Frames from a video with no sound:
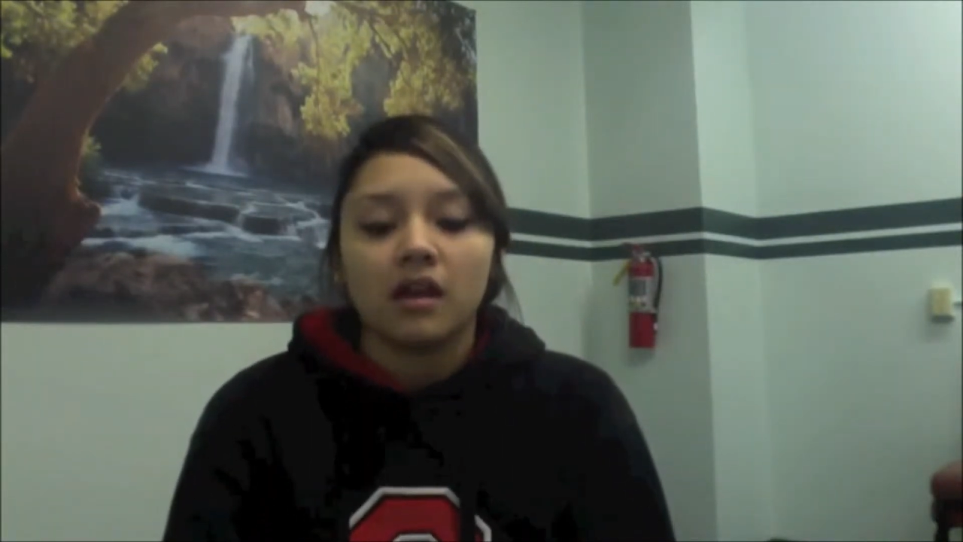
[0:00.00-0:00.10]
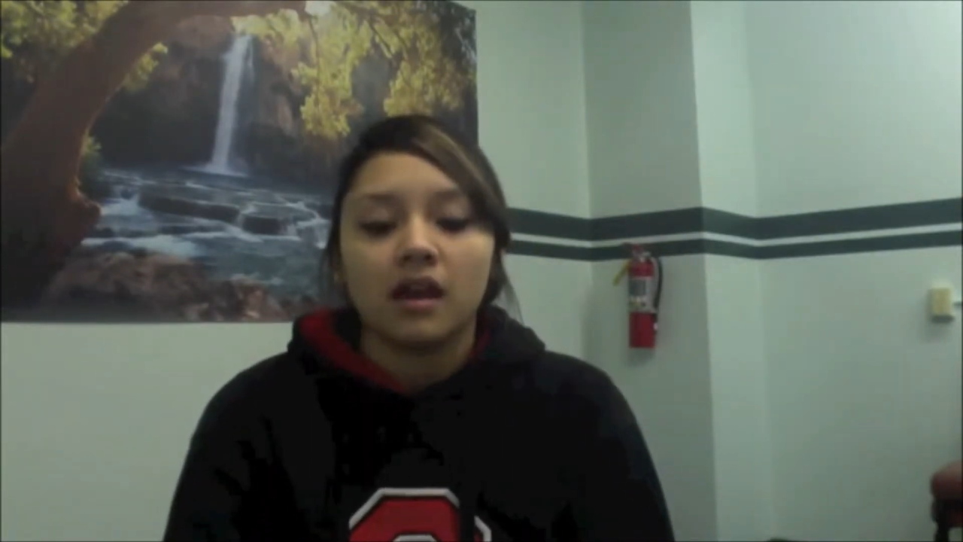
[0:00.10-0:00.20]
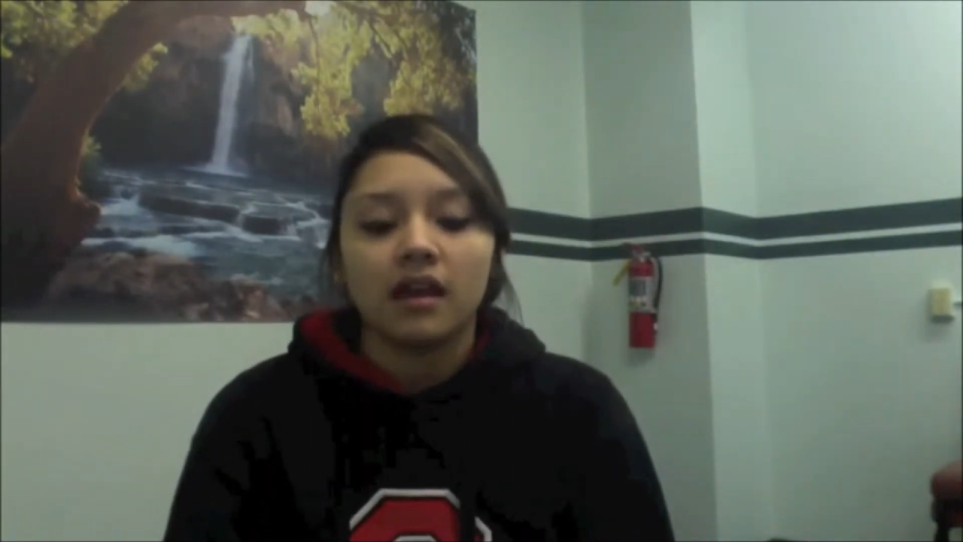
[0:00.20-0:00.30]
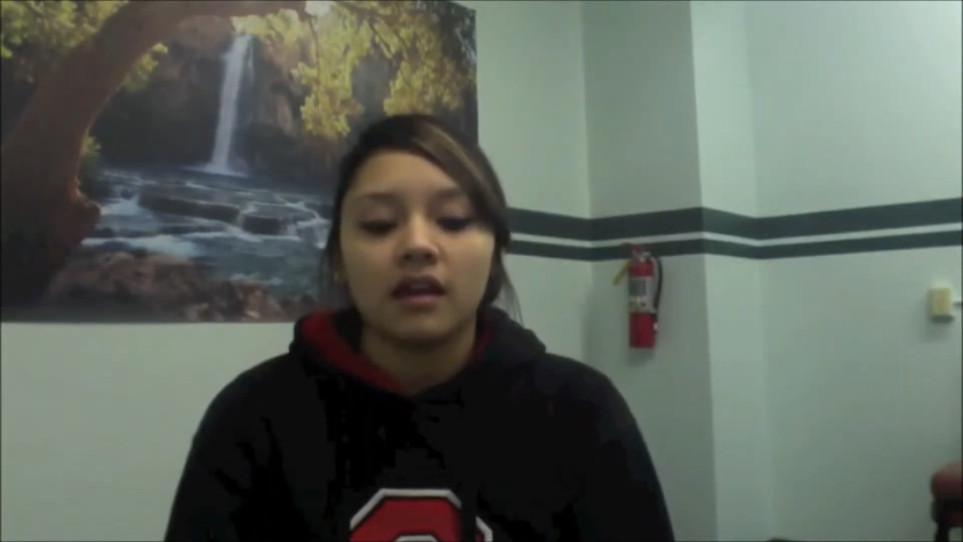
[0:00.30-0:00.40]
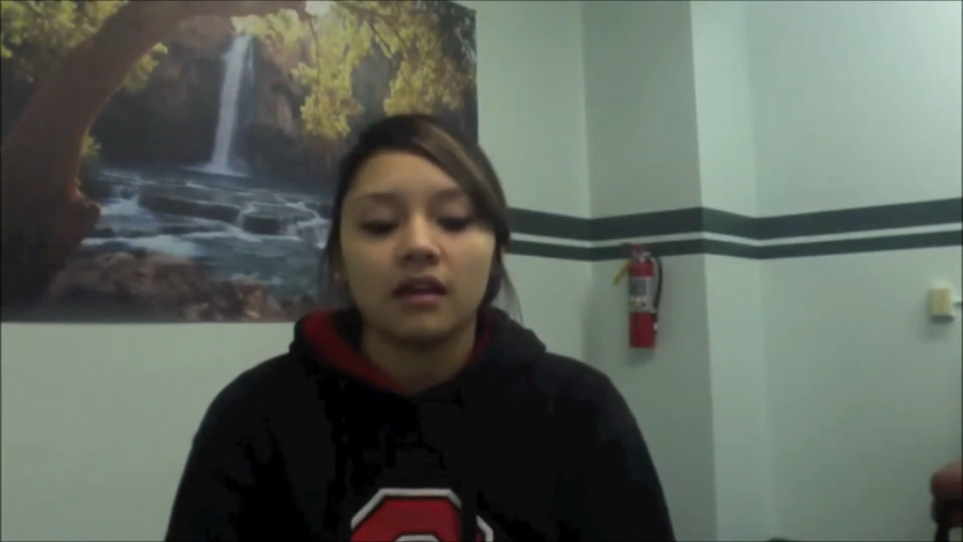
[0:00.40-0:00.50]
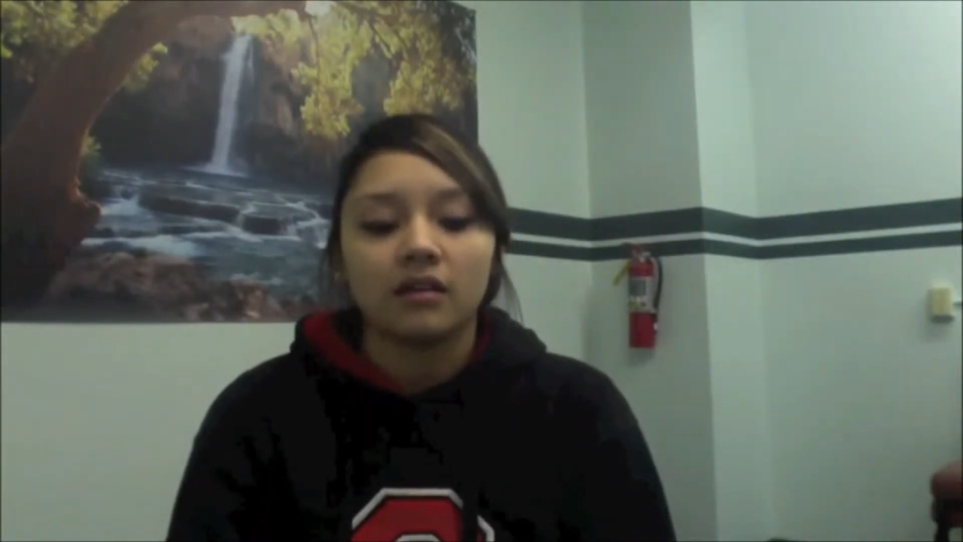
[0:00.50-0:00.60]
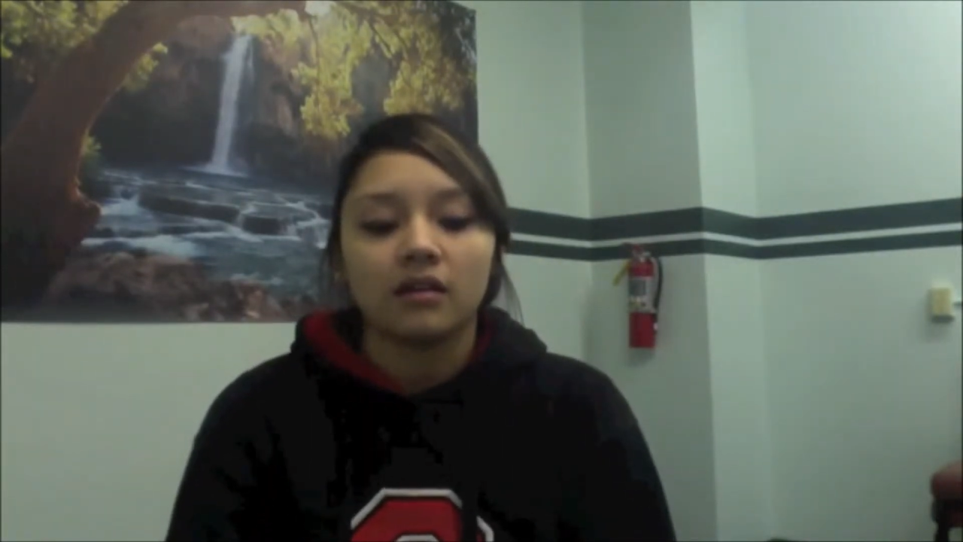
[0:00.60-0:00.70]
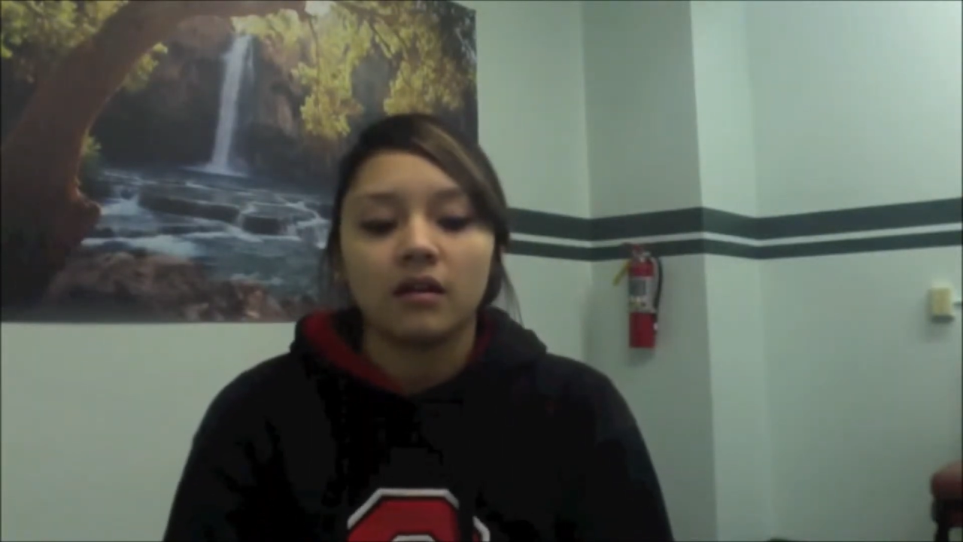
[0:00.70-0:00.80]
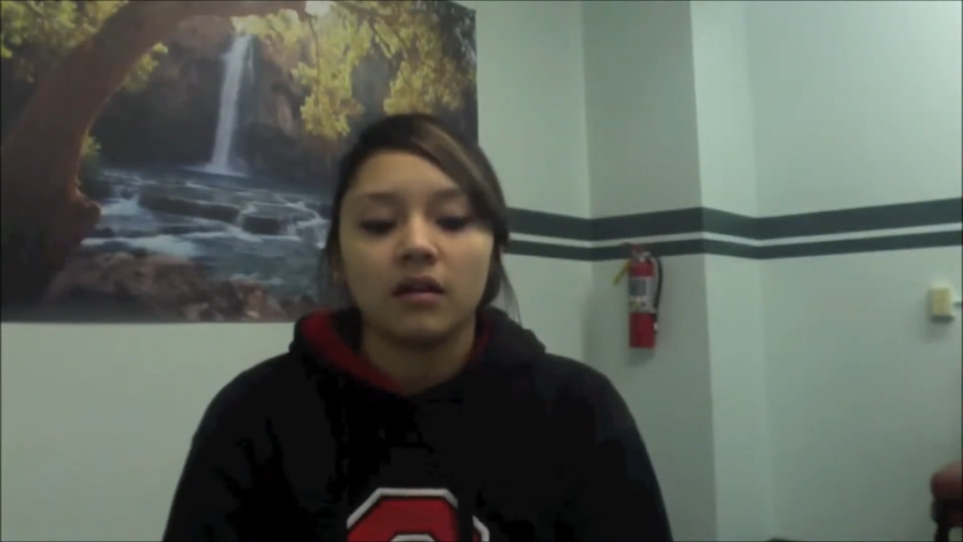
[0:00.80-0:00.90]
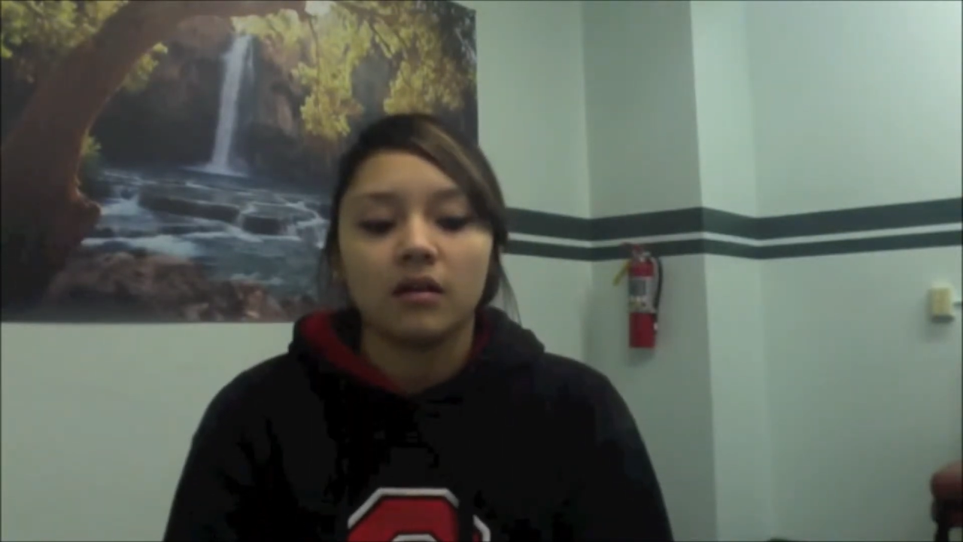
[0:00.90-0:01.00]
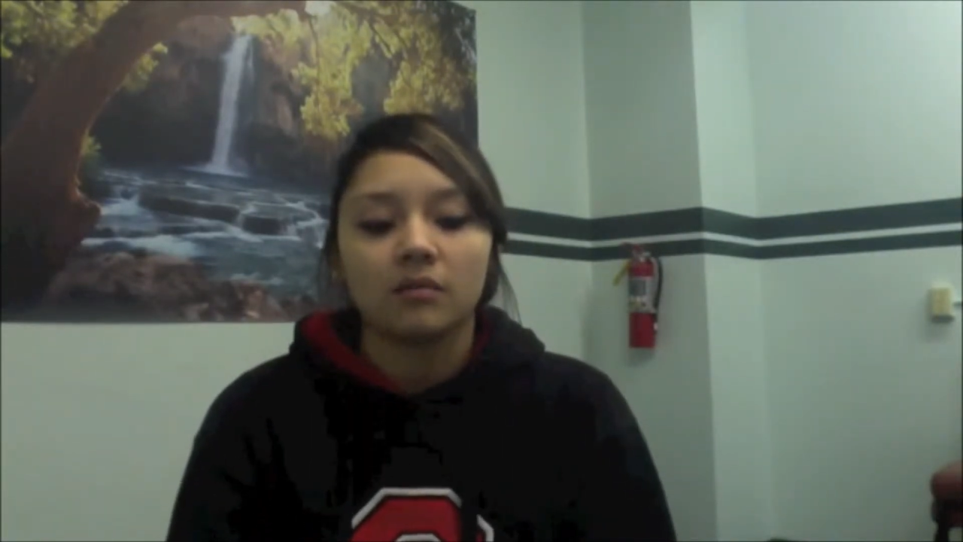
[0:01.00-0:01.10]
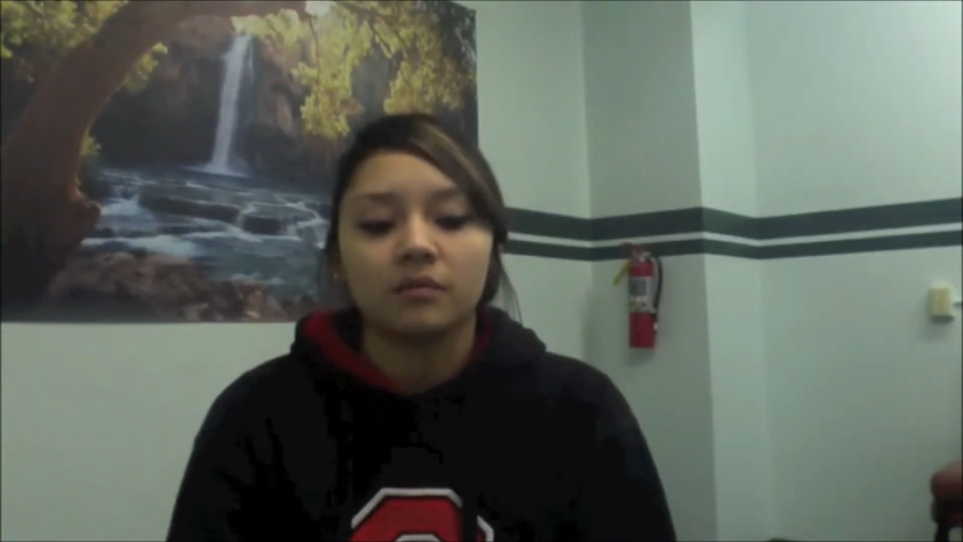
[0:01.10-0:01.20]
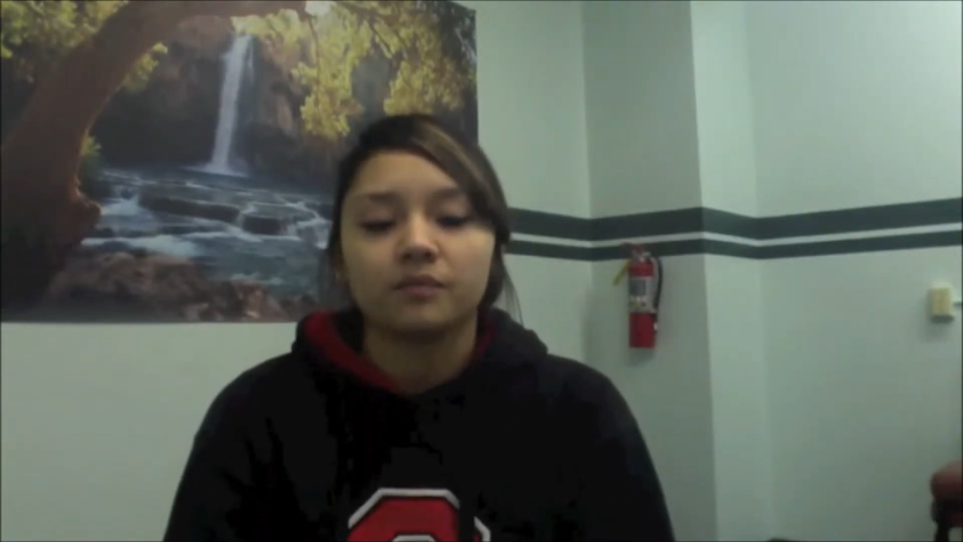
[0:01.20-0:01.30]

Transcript: And um,